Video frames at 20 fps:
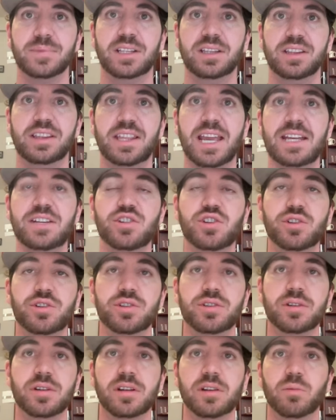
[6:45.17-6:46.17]
they
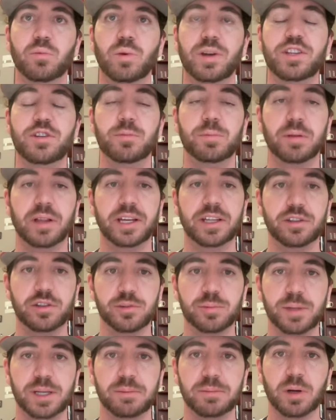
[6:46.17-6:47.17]
just, when you play in
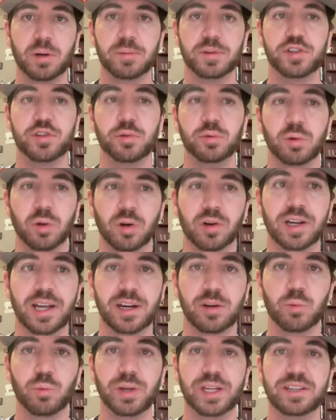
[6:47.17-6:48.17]
those big moments, you learn
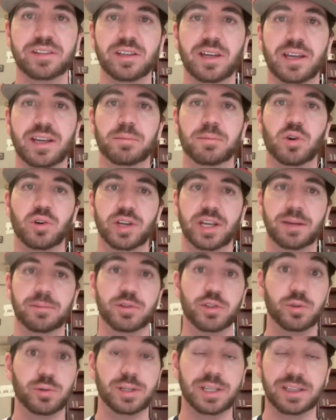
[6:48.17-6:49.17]
how to win tight ball
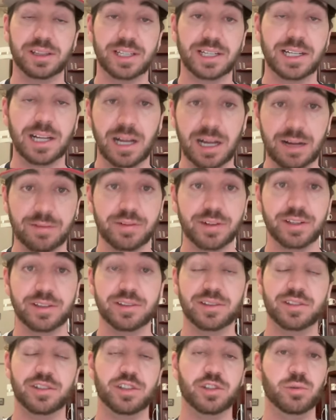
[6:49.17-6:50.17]
games. You get the
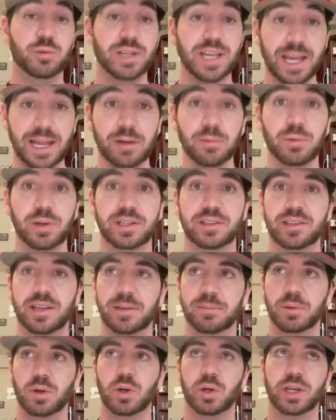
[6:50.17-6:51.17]
confidence that you can win
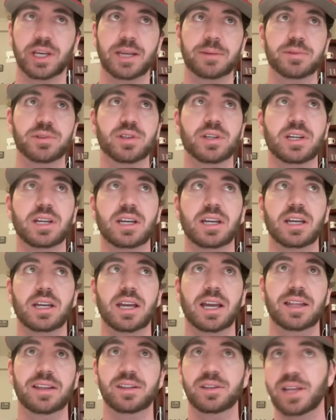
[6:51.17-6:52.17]
tight ball games.
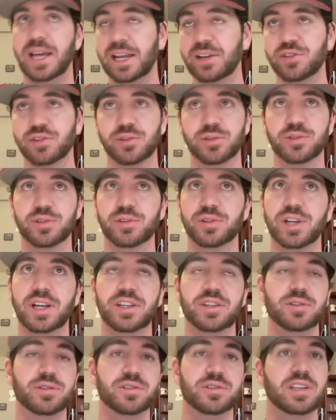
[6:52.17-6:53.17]
And the Nationals are
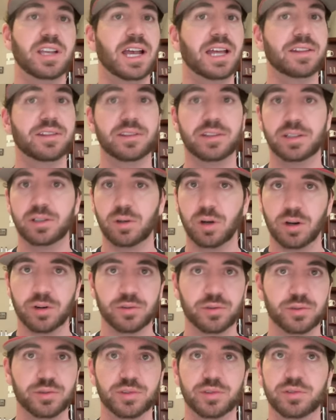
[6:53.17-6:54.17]
not used to that. And the
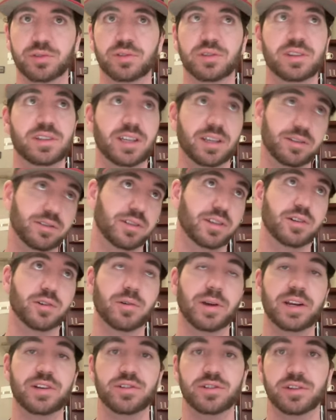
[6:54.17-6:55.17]
Cardinals, this
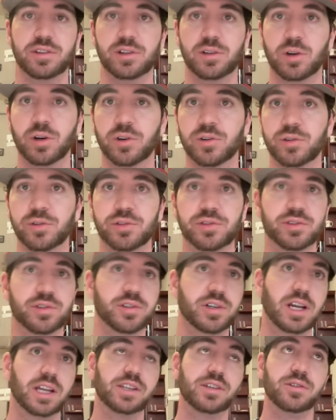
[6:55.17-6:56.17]
iteration of the Cardinals,
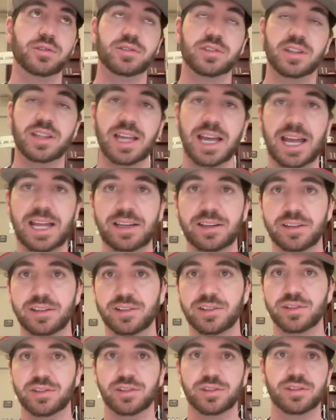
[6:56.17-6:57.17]
are not used to that. And
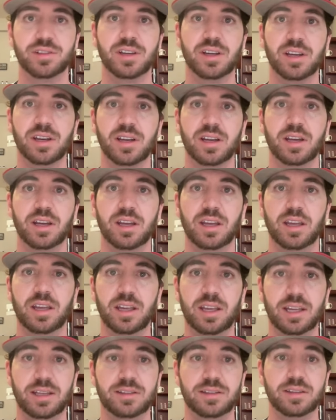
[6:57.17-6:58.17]
it's just,
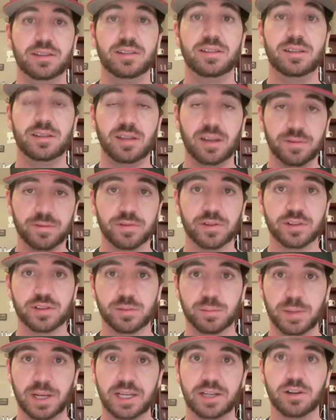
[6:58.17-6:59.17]
it's a
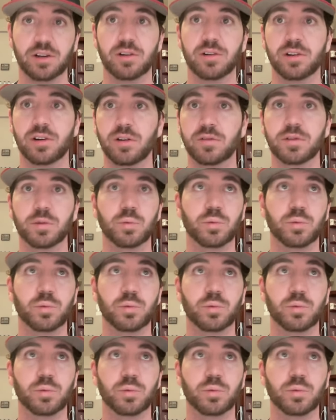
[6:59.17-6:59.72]
difference maker. At over